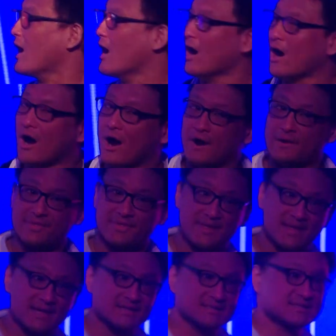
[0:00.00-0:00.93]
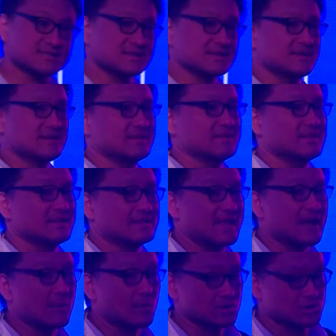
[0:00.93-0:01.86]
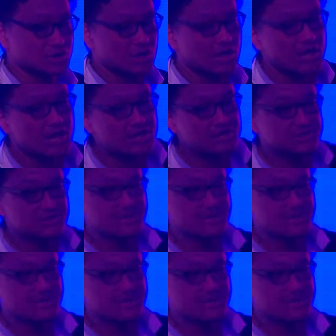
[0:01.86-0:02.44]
are things that will change the